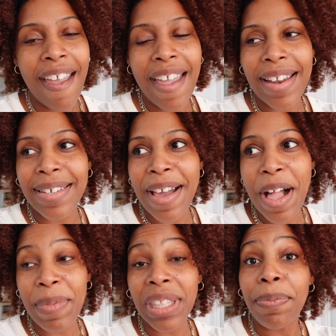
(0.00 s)
And
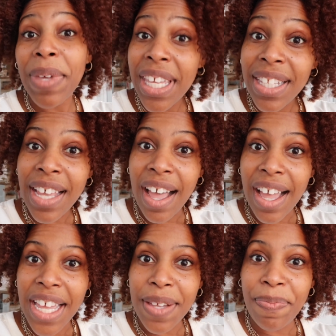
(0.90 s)
um, in the
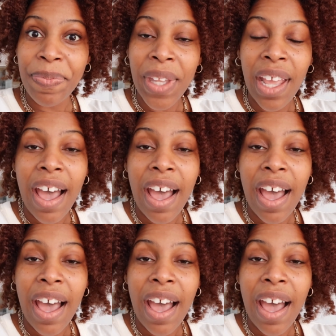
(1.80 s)
meantime,